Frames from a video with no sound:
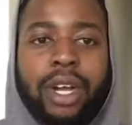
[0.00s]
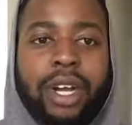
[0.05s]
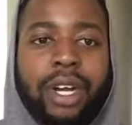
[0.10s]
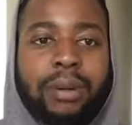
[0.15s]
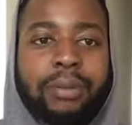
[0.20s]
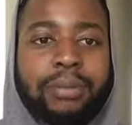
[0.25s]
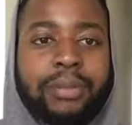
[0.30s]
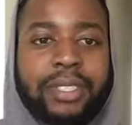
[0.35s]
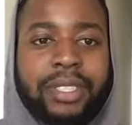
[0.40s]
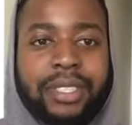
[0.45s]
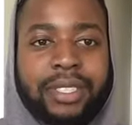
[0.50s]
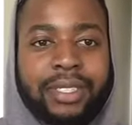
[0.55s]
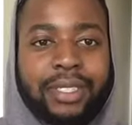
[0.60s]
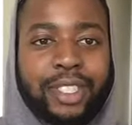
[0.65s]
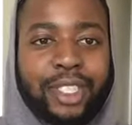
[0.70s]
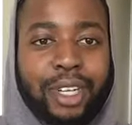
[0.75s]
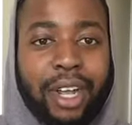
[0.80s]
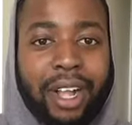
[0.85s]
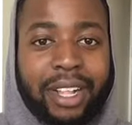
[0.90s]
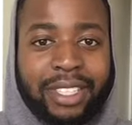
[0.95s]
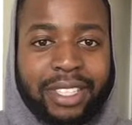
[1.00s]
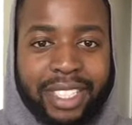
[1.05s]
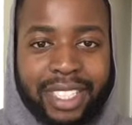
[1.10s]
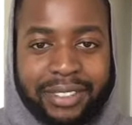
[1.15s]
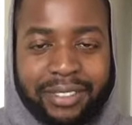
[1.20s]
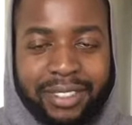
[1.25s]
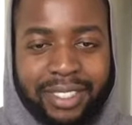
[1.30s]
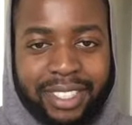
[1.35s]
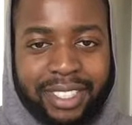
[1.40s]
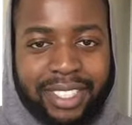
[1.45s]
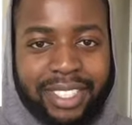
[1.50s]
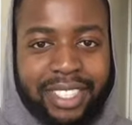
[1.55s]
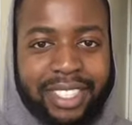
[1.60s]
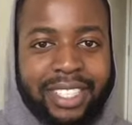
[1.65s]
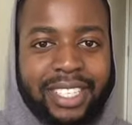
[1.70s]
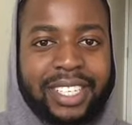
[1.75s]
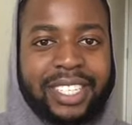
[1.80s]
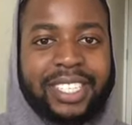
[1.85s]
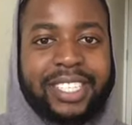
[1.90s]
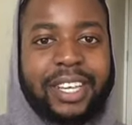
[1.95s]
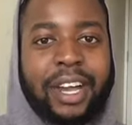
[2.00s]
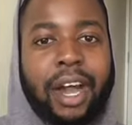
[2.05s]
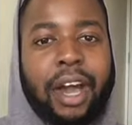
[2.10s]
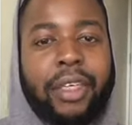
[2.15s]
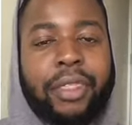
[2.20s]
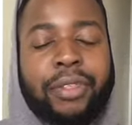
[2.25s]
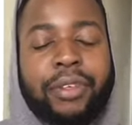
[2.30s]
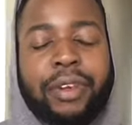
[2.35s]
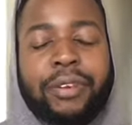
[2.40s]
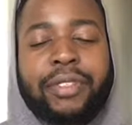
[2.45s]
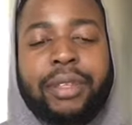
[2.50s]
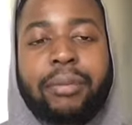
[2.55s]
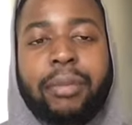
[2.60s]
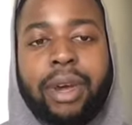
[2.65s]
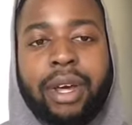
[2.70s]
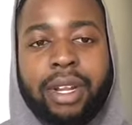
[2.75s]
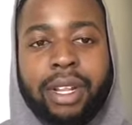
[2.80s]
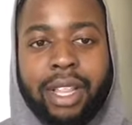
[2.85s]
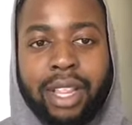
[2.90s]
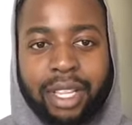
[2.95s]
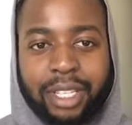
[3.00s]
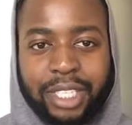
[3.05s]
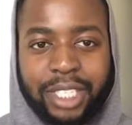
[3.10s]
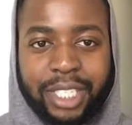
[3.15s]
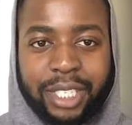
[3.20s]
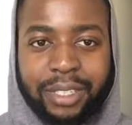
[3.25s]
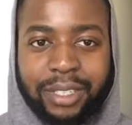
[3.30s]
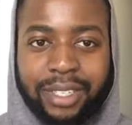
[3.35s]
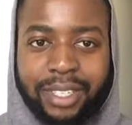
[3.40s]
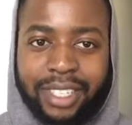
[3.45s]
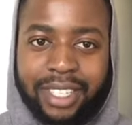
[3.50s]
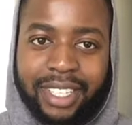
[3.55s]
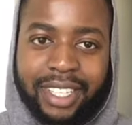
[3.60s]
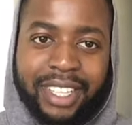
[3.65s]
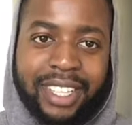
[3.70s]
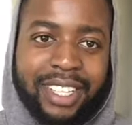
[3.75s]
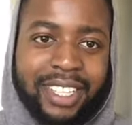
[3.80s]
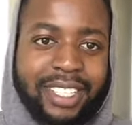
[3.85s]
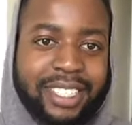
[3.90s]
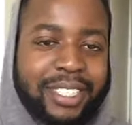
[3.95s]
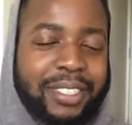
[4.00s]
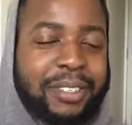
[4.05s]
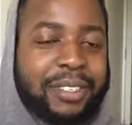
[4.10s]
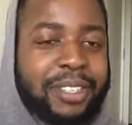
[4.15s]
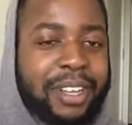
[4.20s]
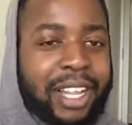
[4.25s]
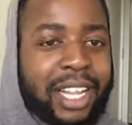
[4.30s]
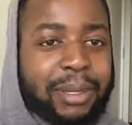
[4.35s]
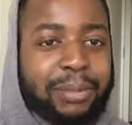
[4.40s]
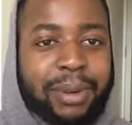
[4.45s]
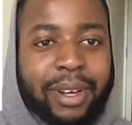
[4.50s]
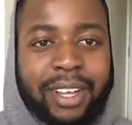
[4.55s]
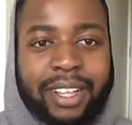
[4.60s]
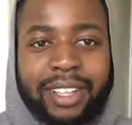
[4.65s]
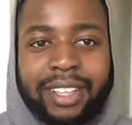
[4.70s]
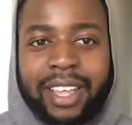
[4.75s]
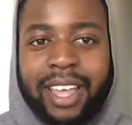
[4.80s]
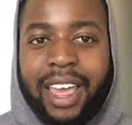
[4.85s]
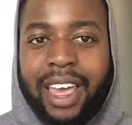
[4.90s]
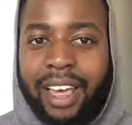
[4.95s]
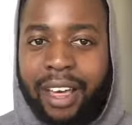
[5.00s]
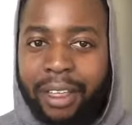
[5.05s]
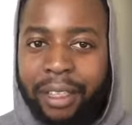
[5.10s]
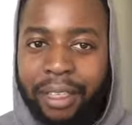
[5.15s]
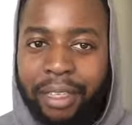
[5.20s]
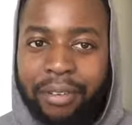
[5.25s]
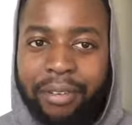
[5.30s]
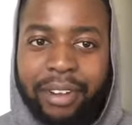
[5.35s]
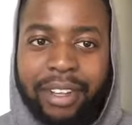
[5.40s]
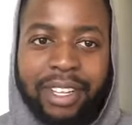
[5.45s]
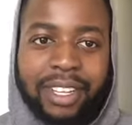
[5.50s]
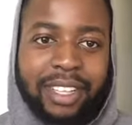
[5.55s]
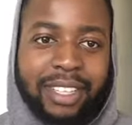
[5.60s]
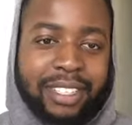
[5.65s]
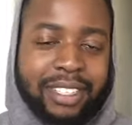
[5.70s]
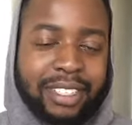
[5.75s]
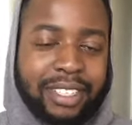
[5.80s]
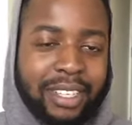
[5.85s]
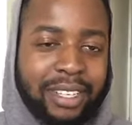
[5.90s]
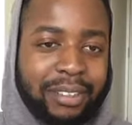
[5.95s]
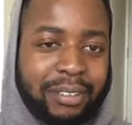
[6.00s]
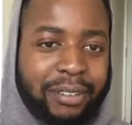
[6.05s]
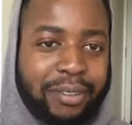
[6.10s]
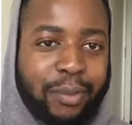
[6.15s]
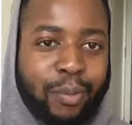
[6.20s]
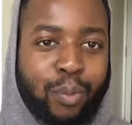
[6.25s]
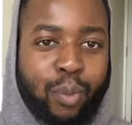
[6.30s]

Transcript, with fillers: um, Shawn Stevenson. He's the author of The Model Health Show. So it's all about health related stuff.